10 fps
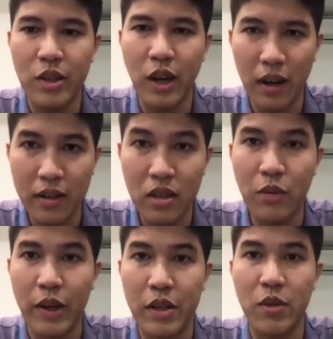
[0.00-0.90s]
Challenge
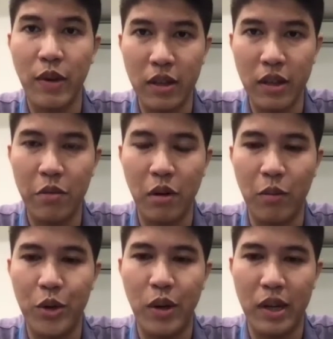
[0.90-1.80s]
2020 from
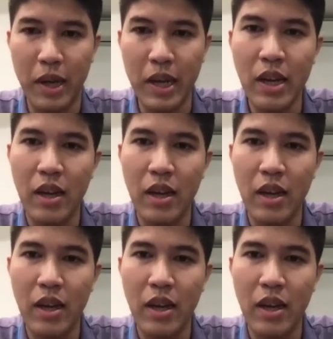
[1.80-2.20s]
UNDP